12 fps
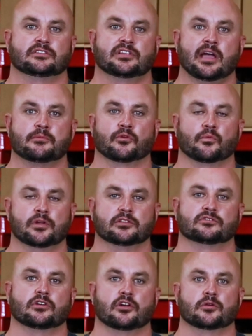it's time to
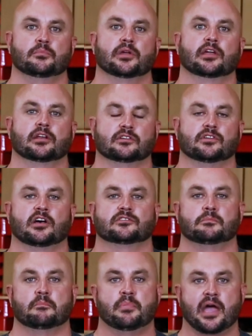reinstall your Big N
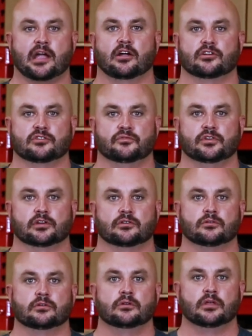exhaust back on your
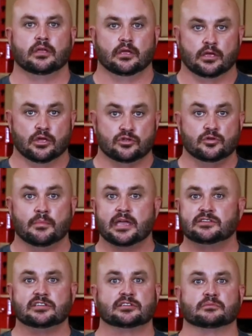vehicle. You
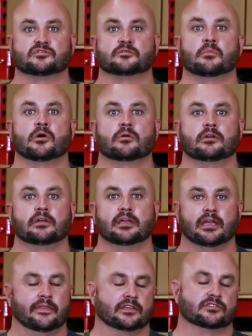may see some smoke,
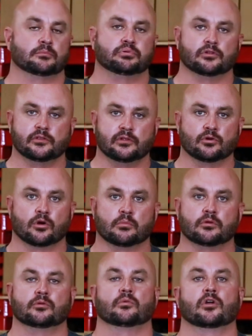and that's completely
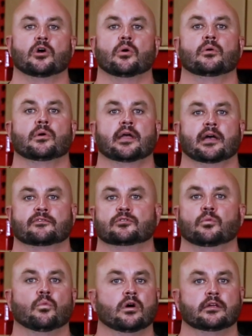normal and will go away
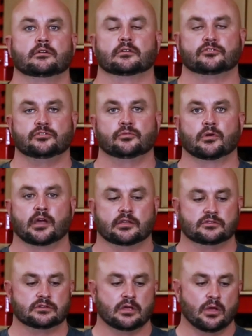after 1 or 2
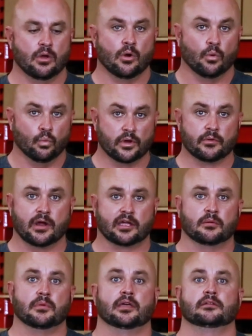rides. We
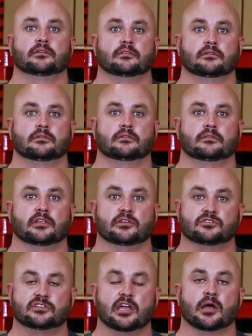recommend that
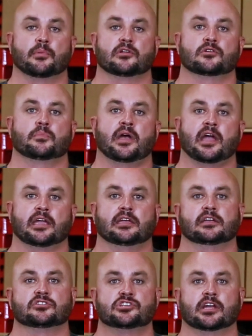you stay up on your
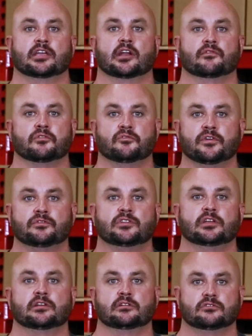packing and check it every
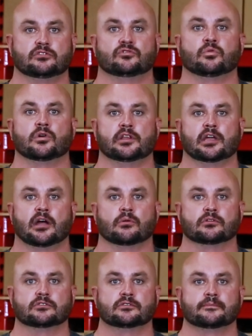15 to 20
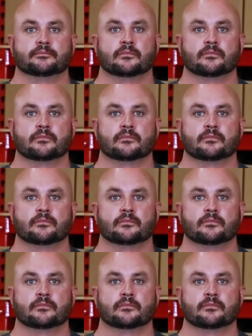hours.